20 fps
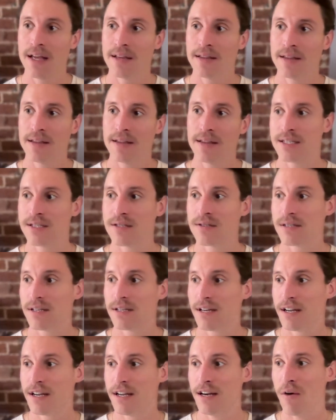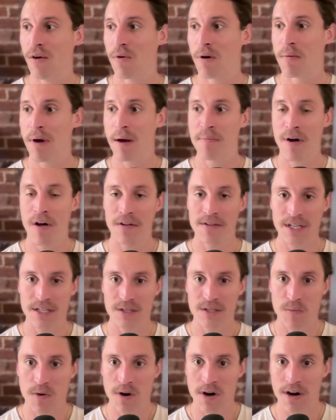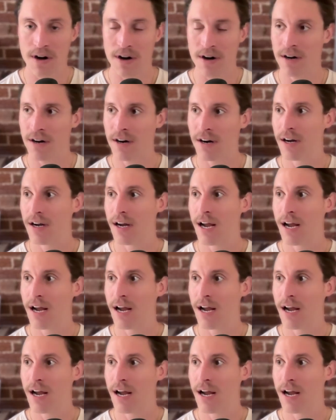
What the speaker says: This is, where my politics were.